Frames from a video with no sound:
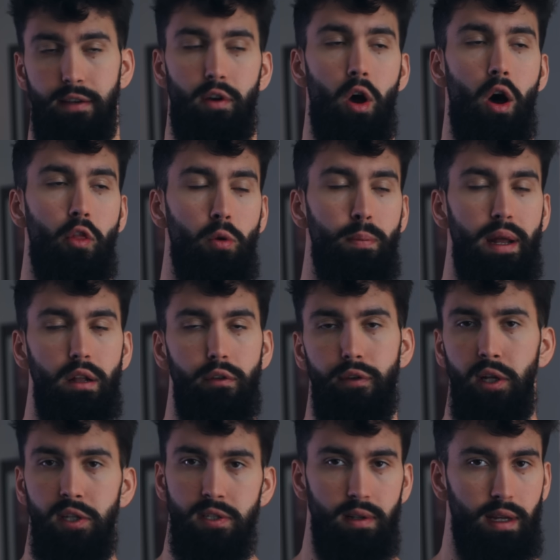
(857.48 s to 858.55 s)
have other
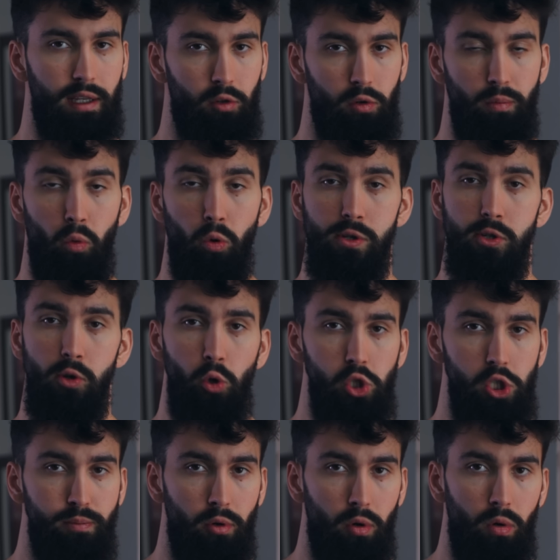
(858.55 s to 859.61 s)
benefits, like you're more
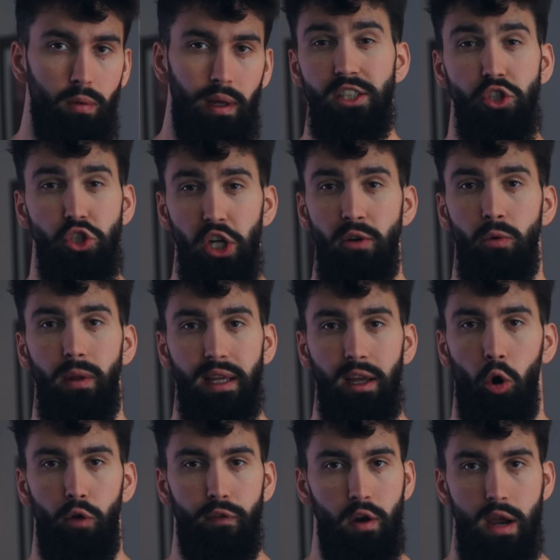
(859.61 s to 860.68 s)
sociable and generally
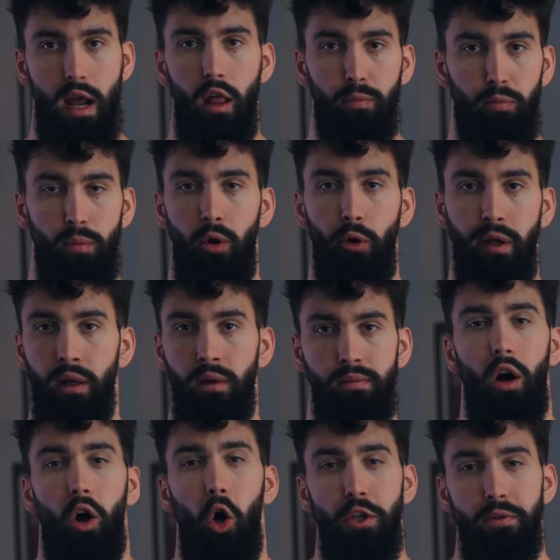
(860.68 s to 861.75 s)
are very health promoting.
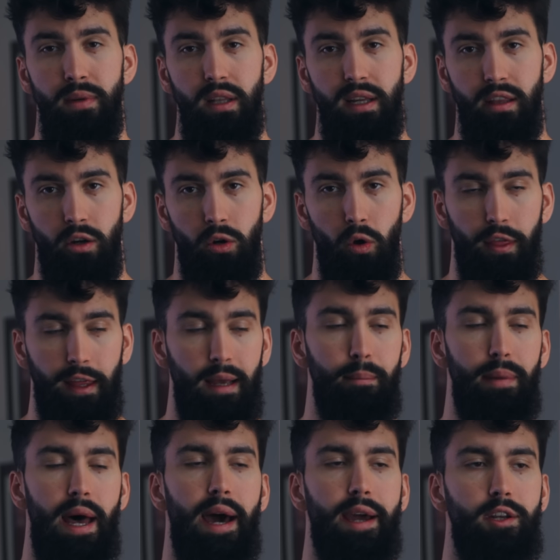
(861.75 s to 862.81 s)
Ultimately though, the
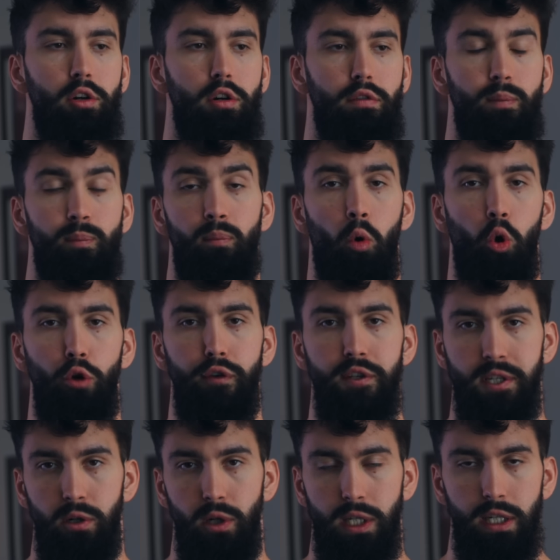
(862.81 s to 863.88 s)
impact of more
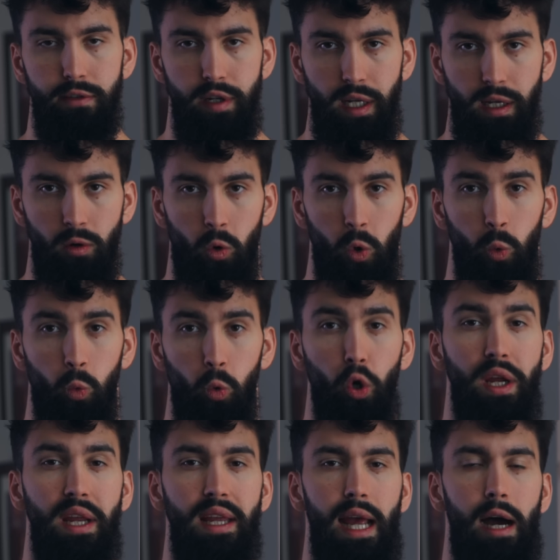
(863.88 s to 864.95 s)
physical activity or
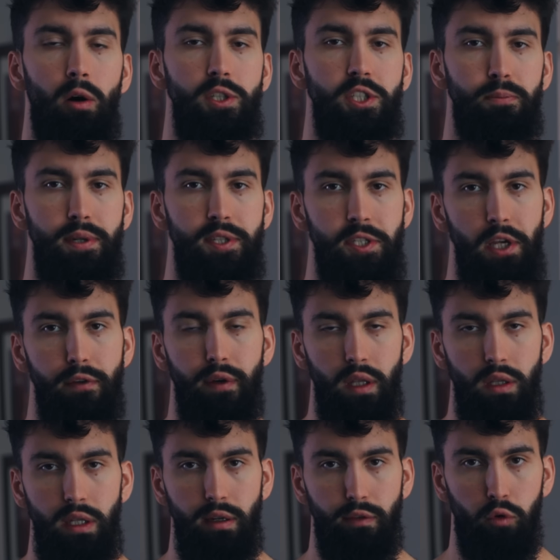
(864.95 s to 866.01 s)
working out
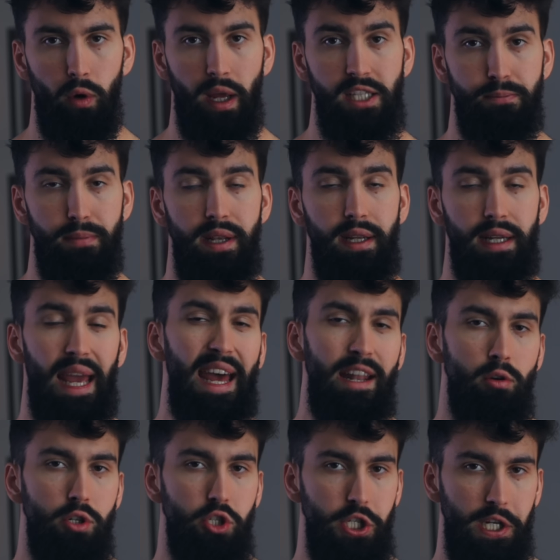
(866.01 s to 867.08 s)
specifically for expending
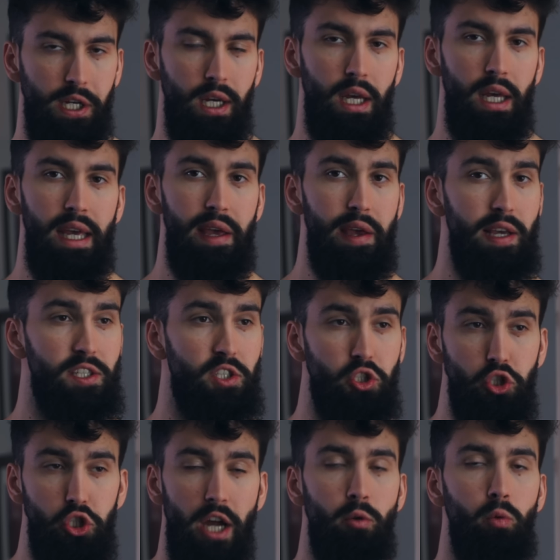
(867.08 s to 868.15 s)
energy is
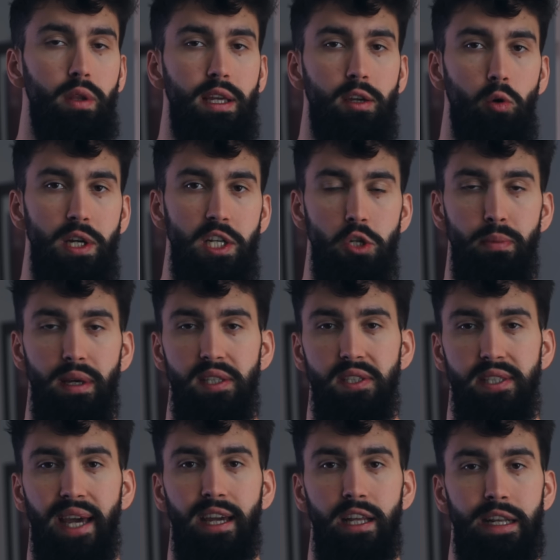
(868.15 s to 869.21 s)
generally going to be
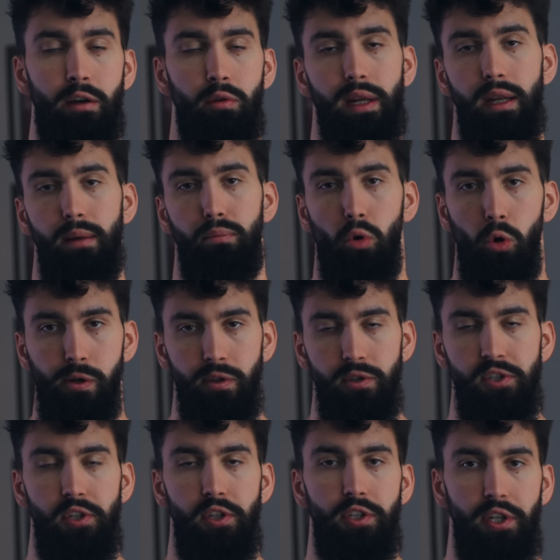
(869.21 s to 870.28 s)
secondary in
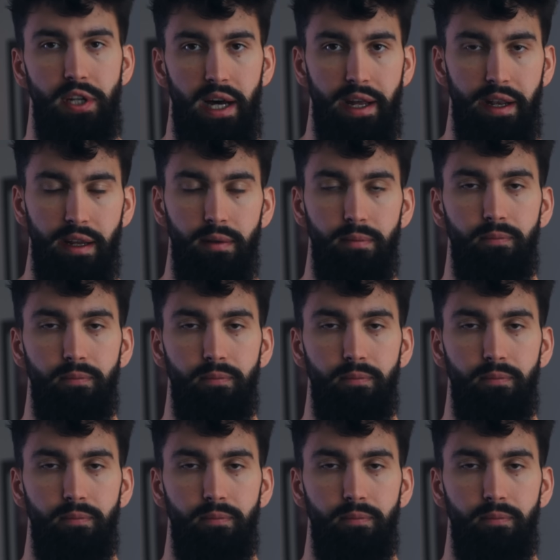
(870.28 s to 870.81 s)
importance to dieting.